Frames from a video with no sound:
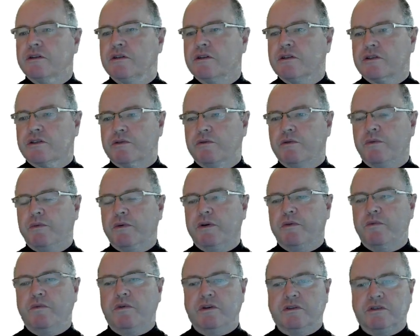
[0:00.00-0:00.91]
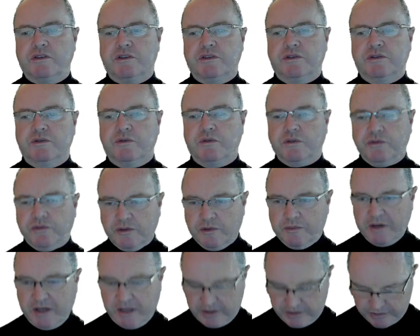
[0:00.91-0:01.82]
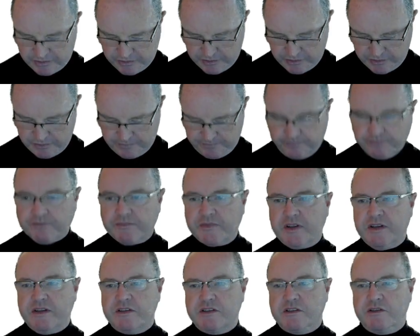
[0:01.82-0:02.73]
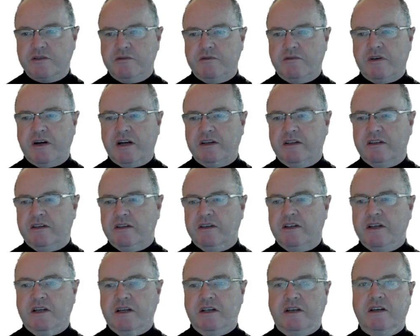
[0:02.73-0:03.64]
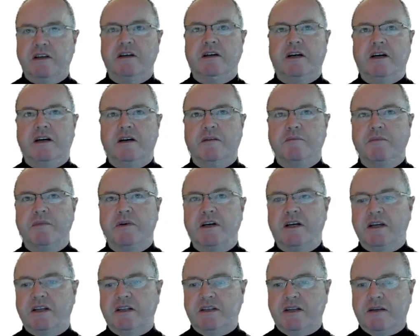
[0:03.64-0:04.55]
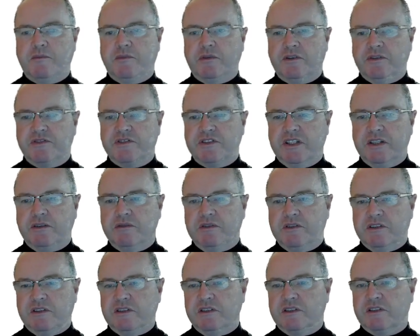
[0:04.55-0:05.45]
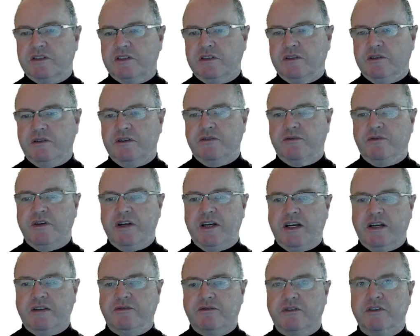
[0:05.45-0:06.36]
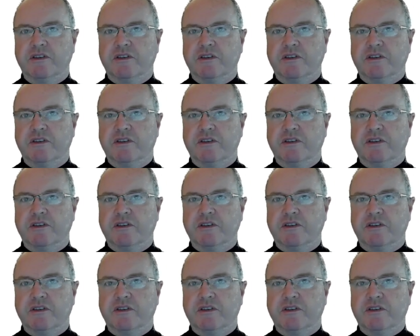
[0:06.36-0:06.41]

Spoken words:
So what we want to also be able to do is to run a number of sequences. So if we had, for